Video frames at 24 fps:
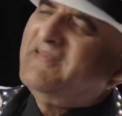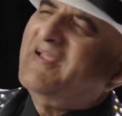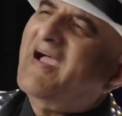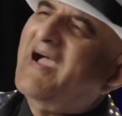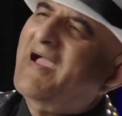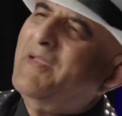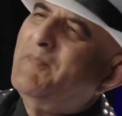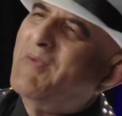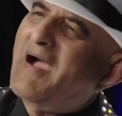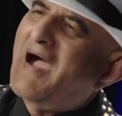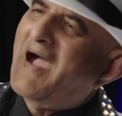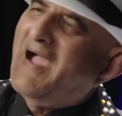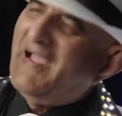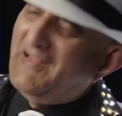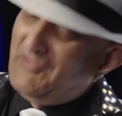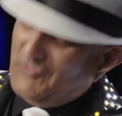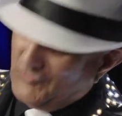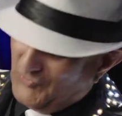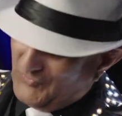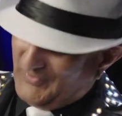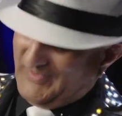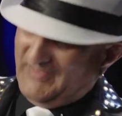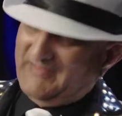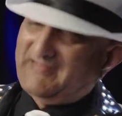time I
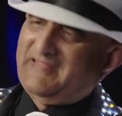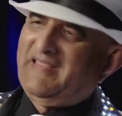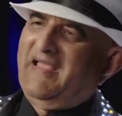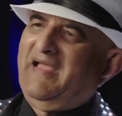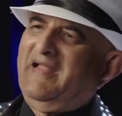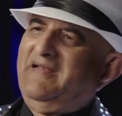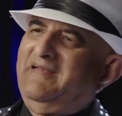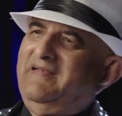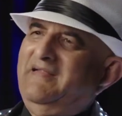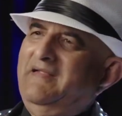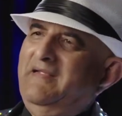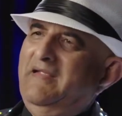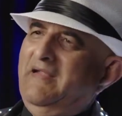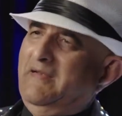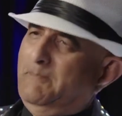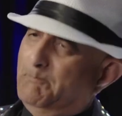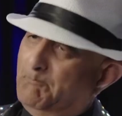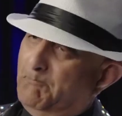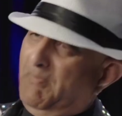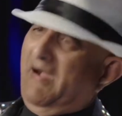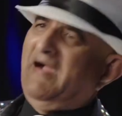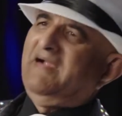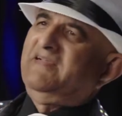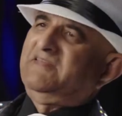look at that,
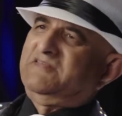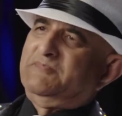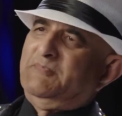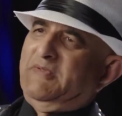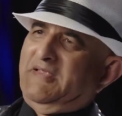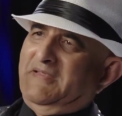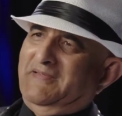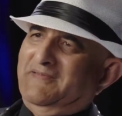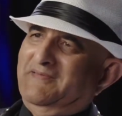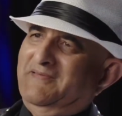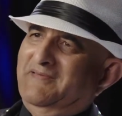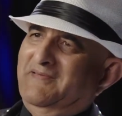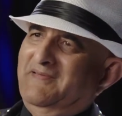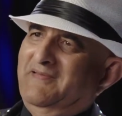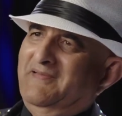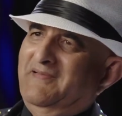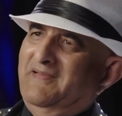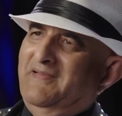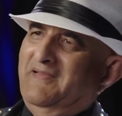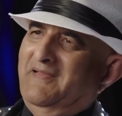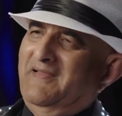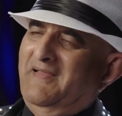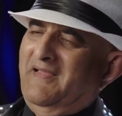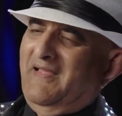it bugs me.
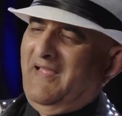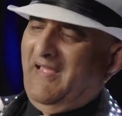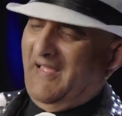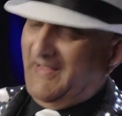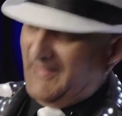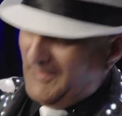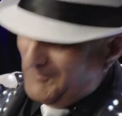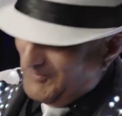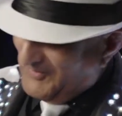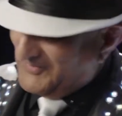And let